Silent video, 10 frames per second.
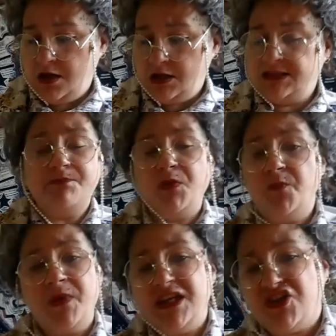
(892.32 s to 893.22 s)
See,
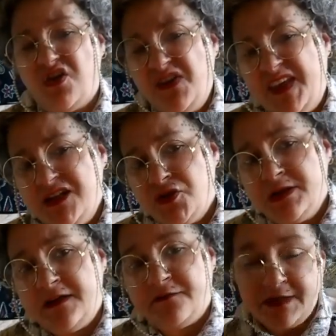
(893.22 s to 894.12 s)
Blueberry's got things on
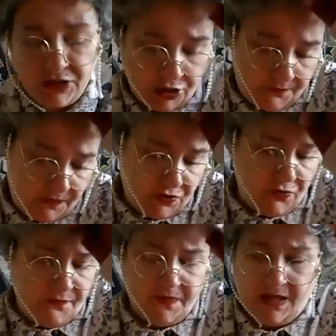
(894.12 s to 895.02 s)
her fridge.
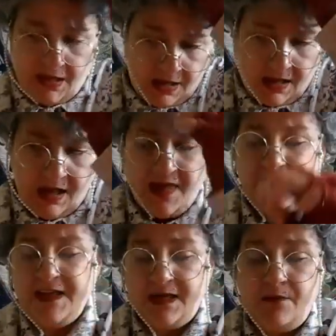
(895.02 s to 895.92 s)
So, I
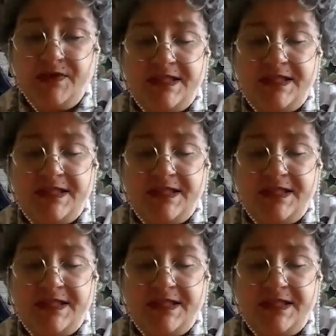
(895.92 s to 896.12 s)
think I'll be